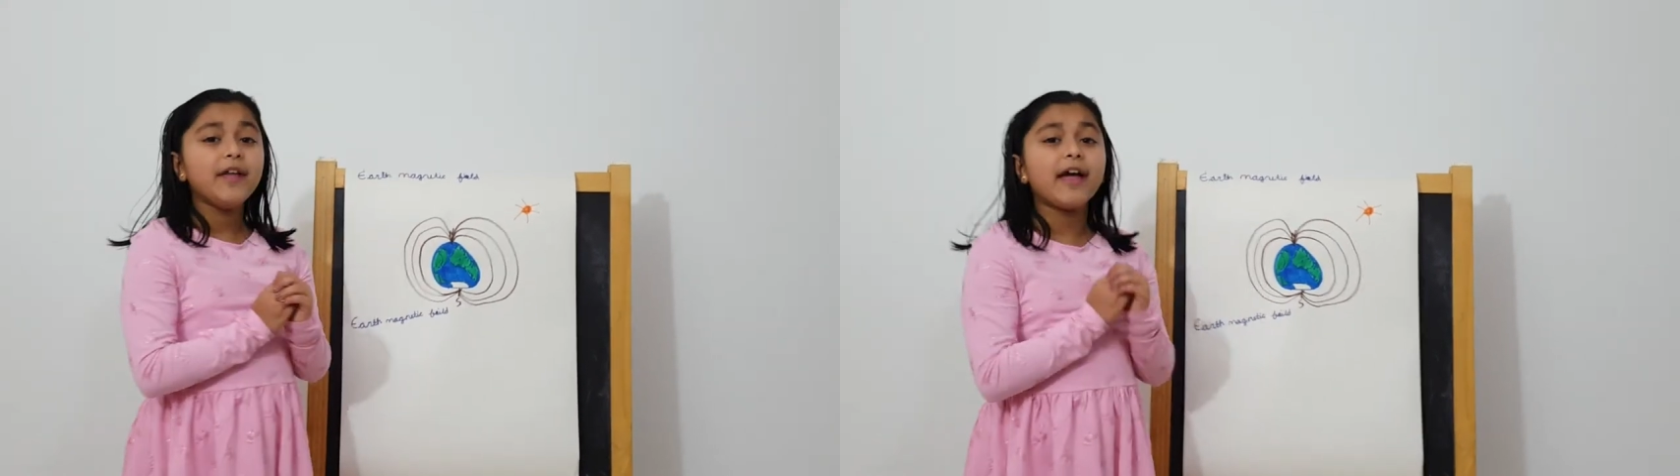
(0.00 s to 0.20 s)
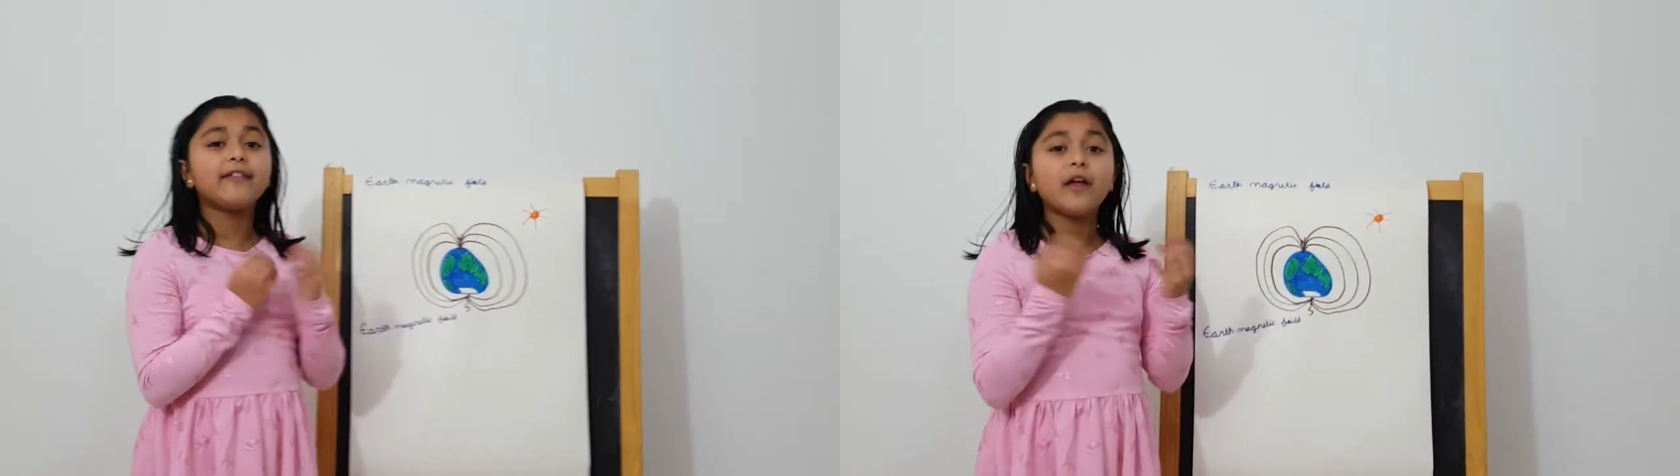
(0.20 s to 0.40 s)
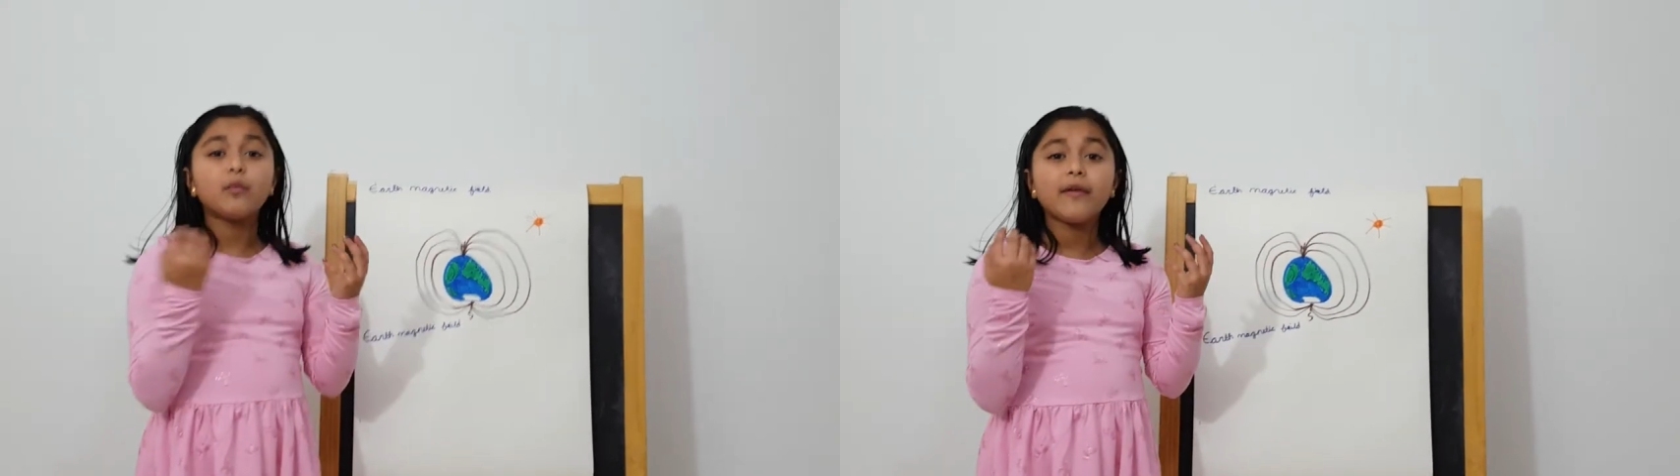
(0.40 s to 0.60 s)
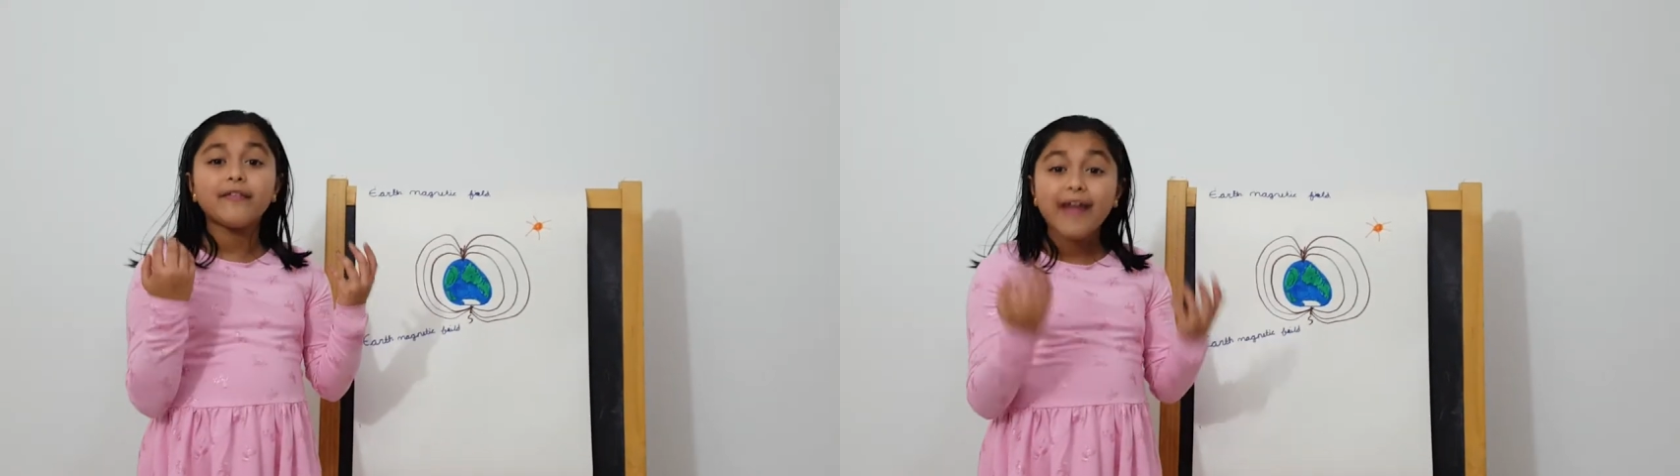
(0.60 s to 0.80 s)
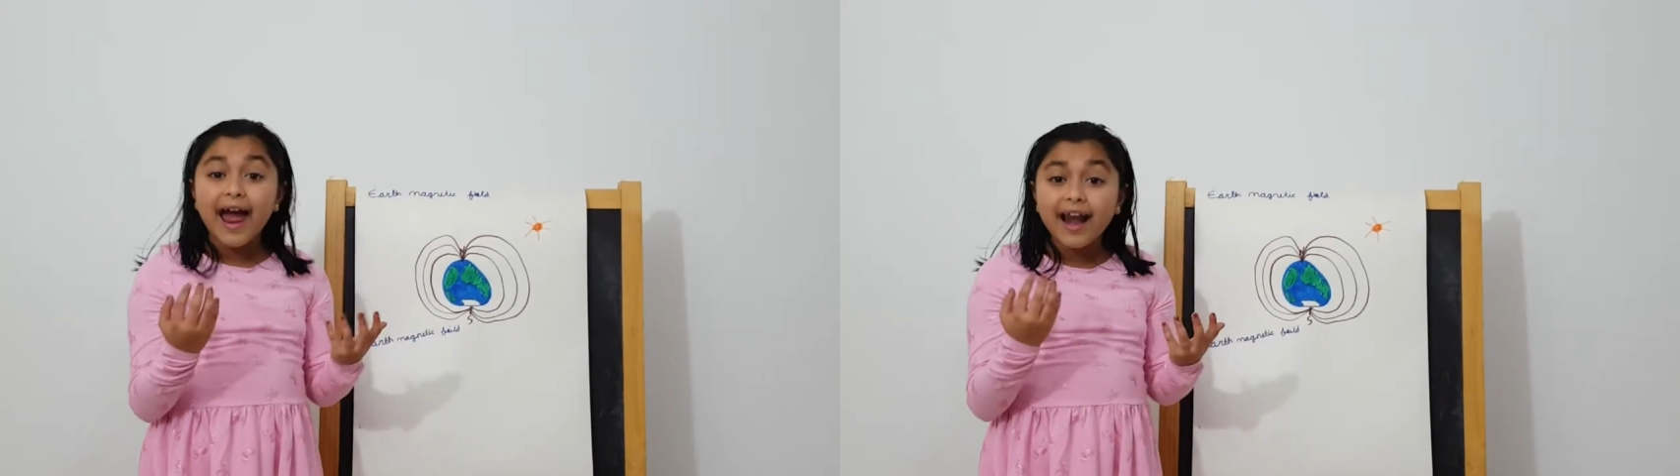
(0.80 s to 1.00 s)
And then
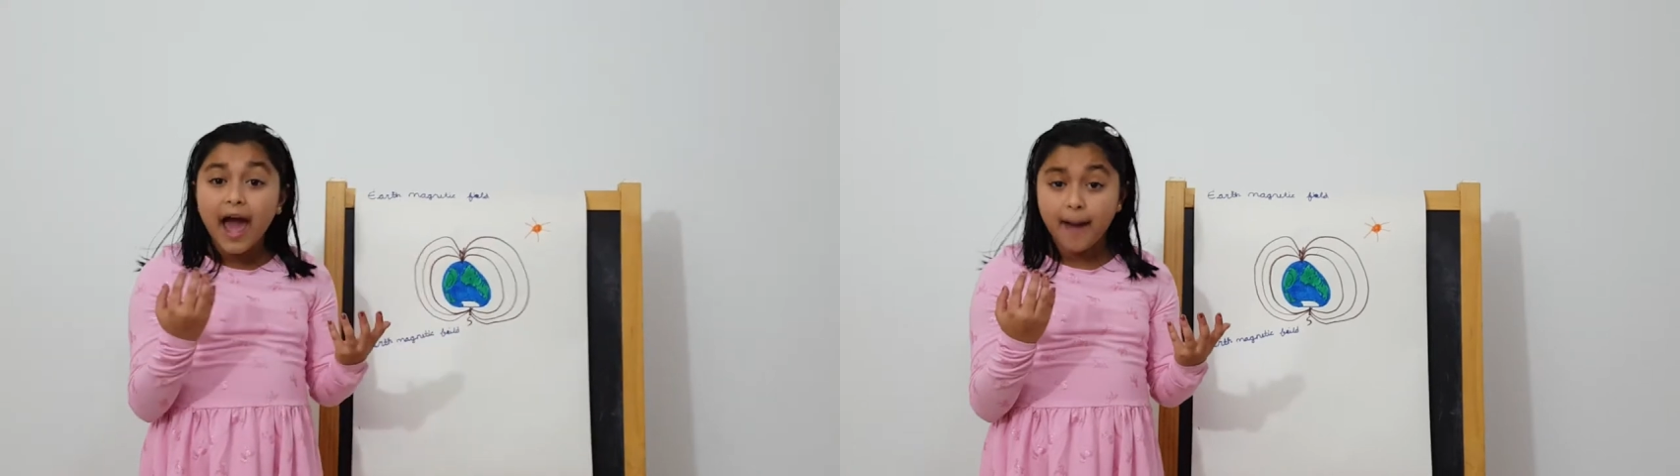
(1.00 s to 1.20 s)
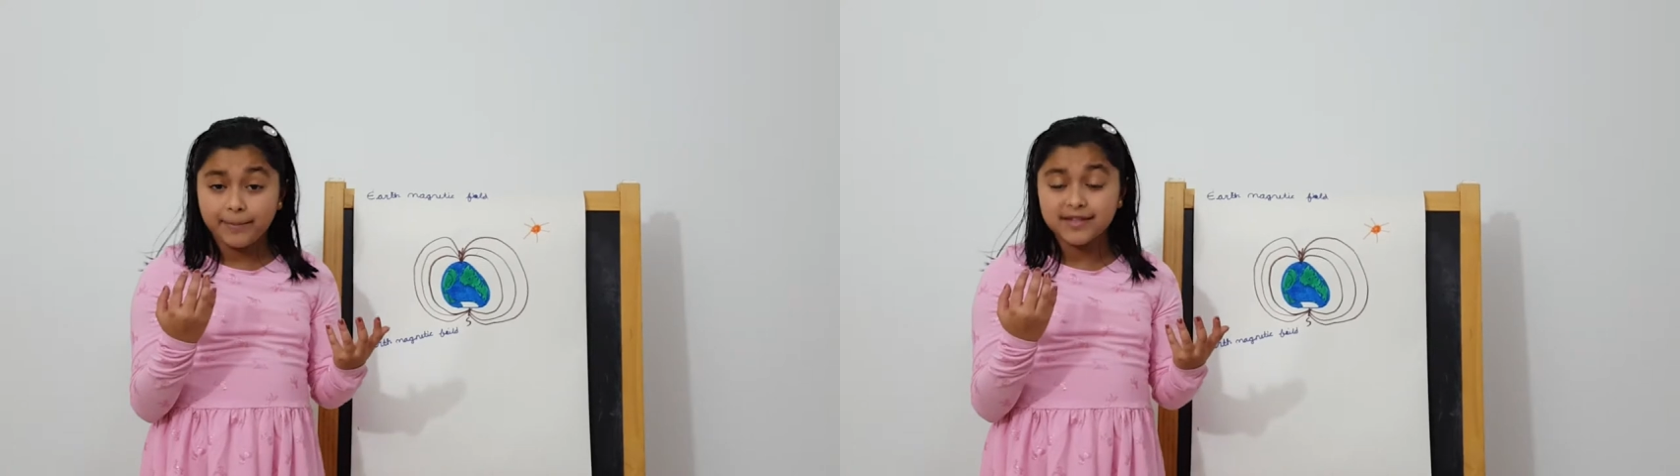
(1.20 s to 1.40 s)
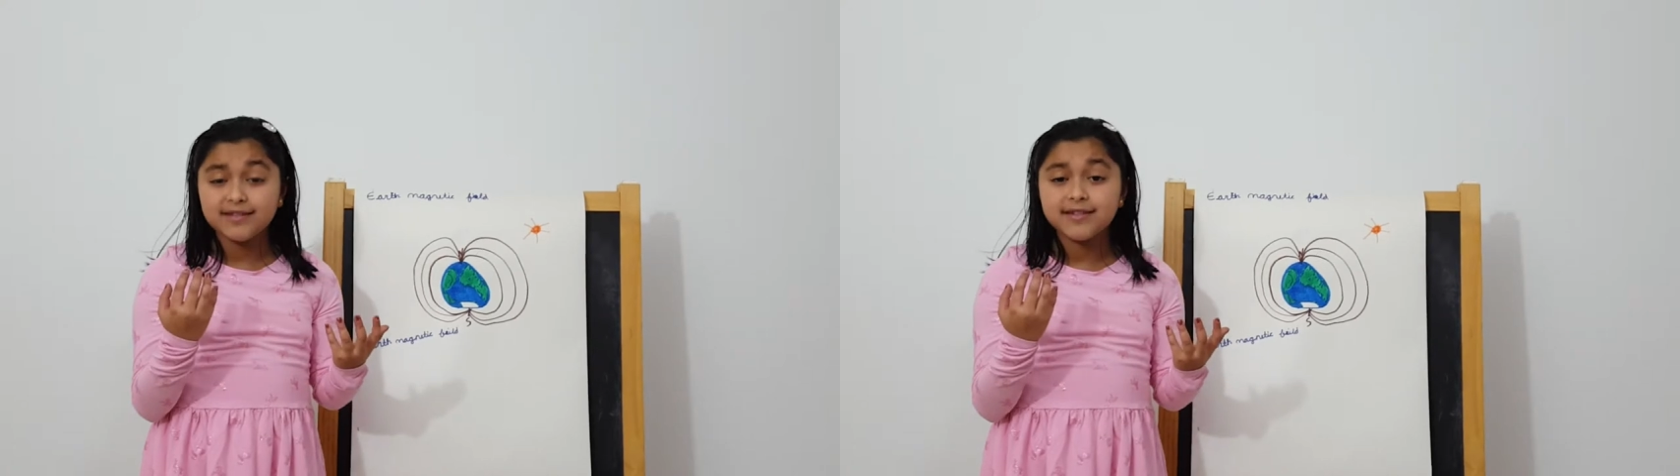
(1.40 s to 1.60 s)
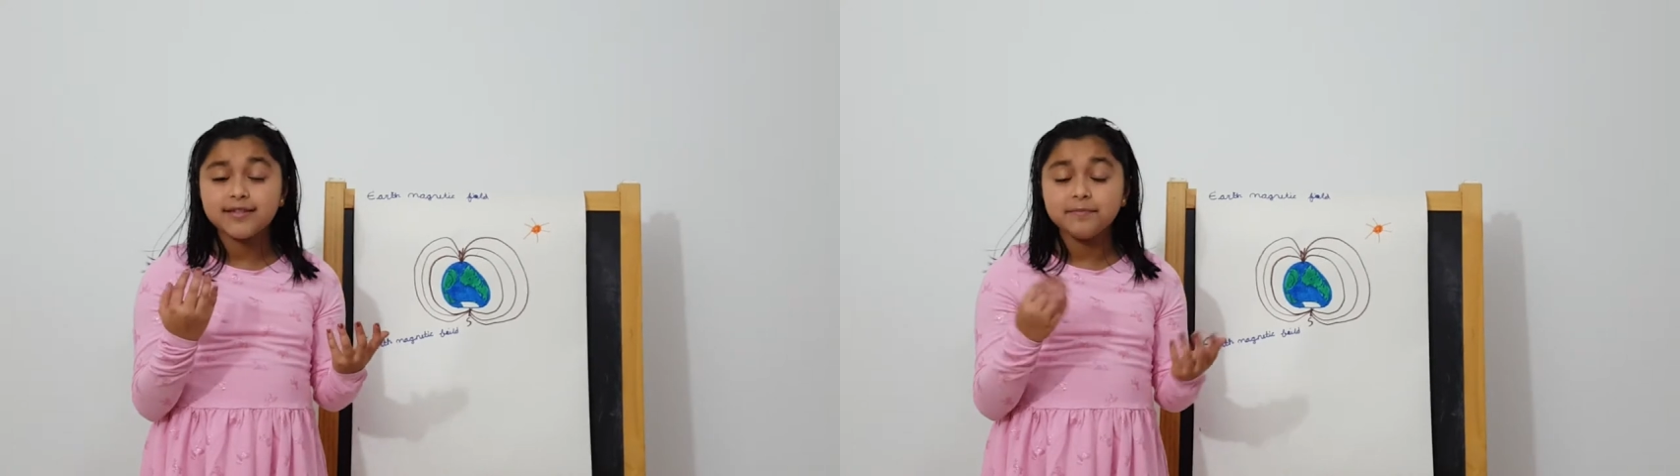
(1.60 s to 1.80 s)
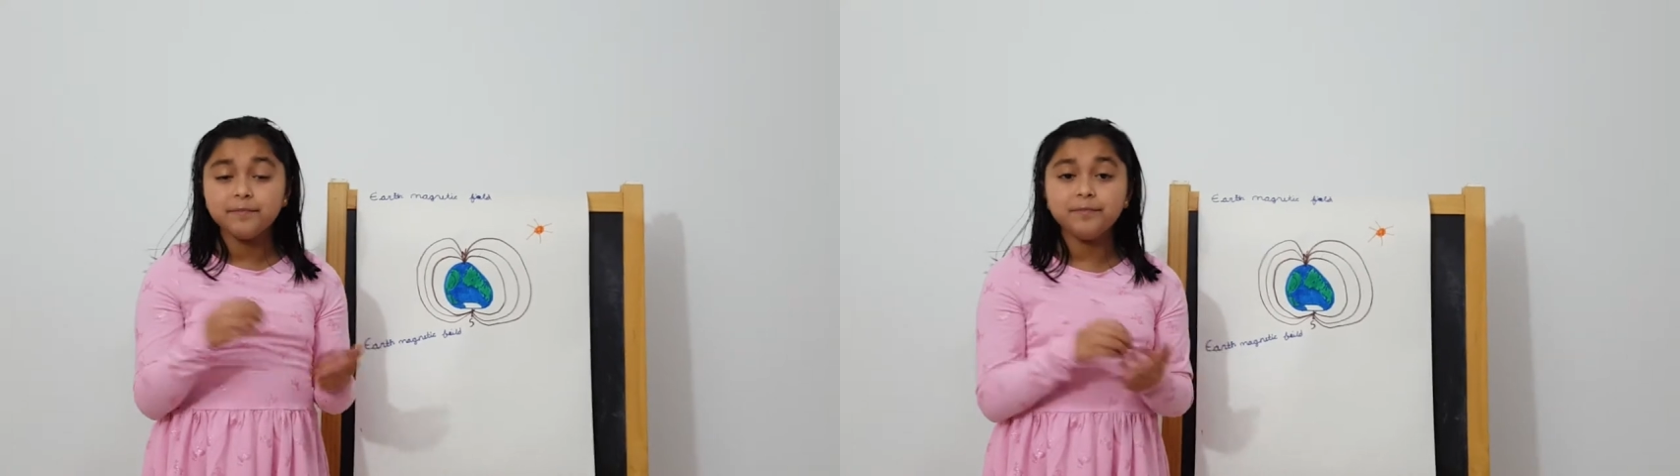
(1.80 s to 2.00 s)
when that happens,